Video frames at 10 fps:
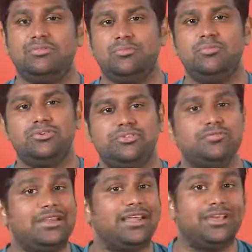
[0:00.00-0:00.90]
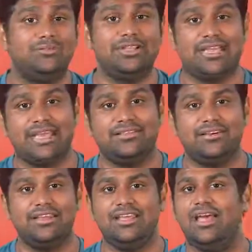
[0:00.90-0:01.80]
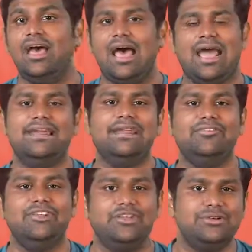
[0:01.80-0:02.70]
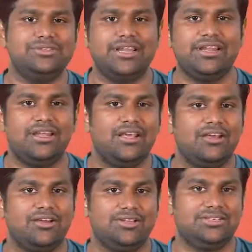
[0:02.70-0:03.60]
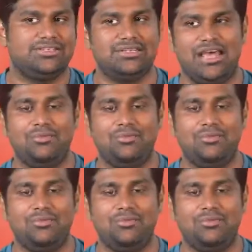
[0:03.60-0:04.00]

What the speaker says: for most of my time with the K30, I didn't even use it because I